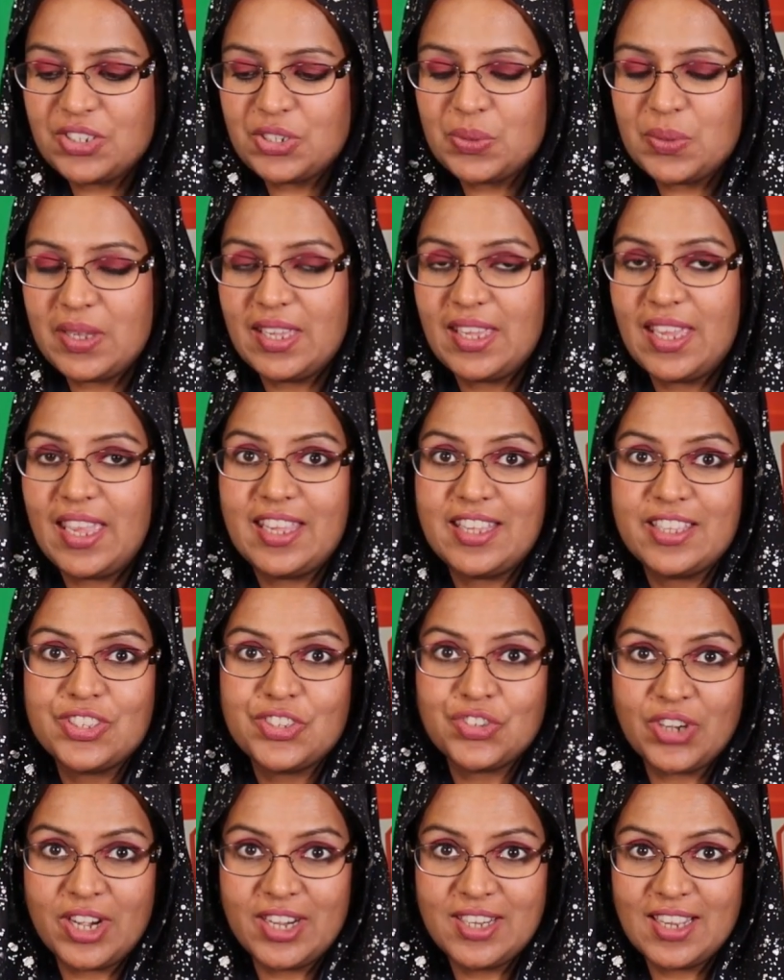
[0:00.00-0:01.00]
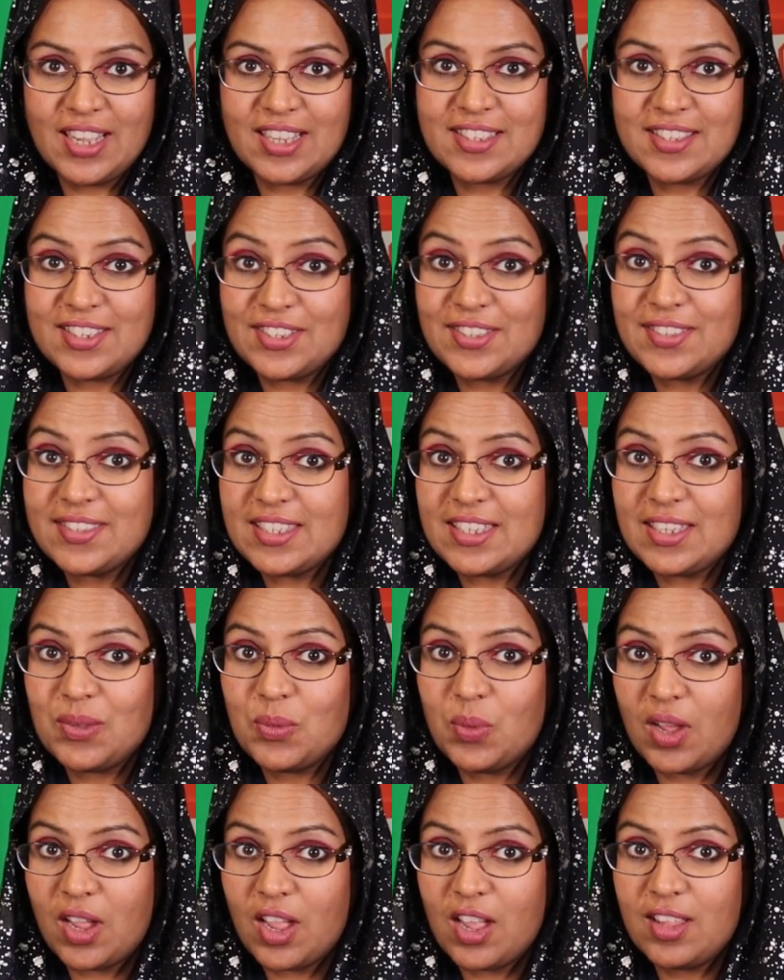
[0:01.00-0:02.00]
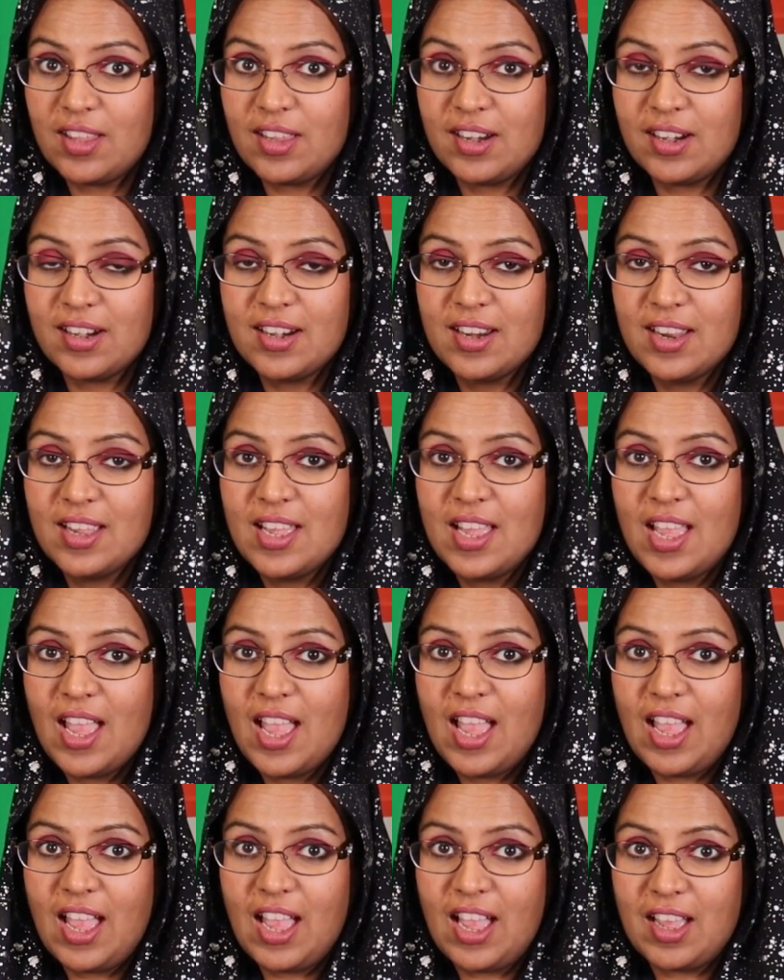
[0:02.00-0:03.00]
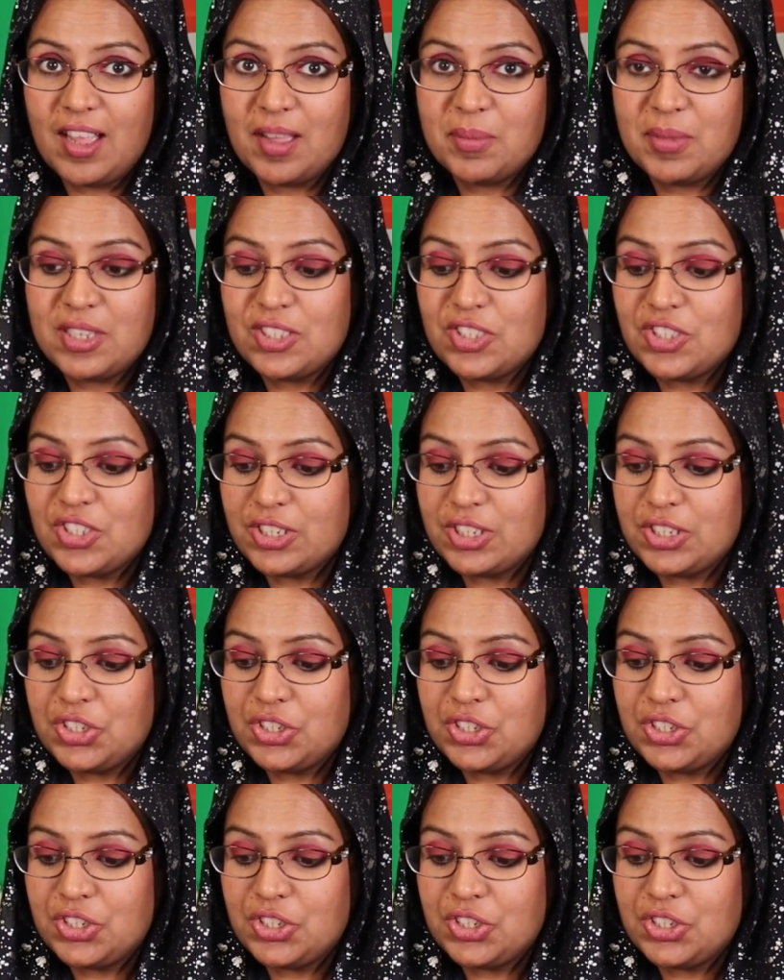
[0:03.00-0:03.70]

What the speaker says: doing a strand test to see what color it's going to